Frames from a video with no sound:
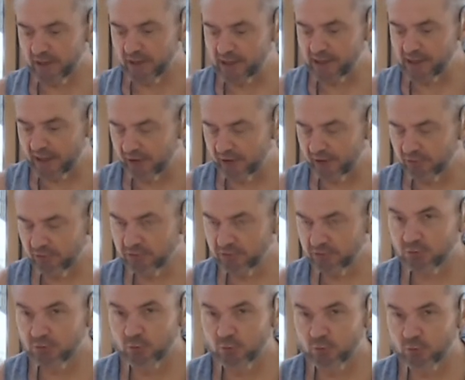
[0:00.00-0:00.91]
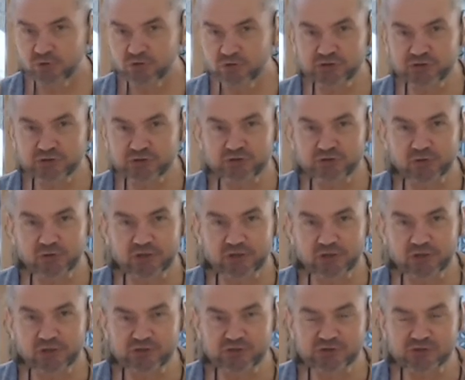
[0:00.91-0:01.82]
right now
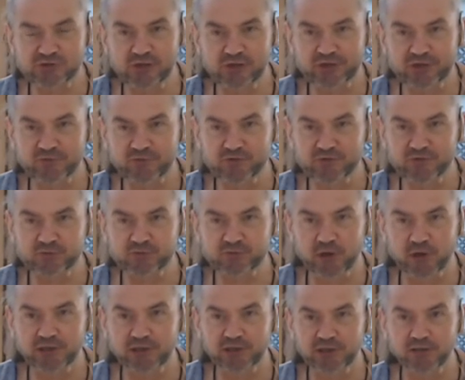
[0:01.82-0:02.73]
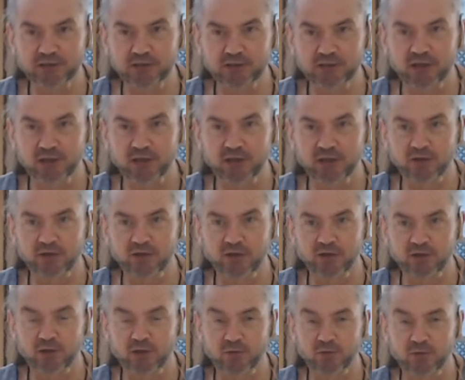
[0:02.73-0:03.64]
to slow down the spread
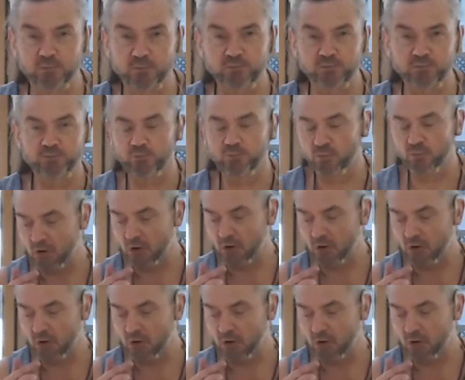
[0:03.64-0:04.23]
and.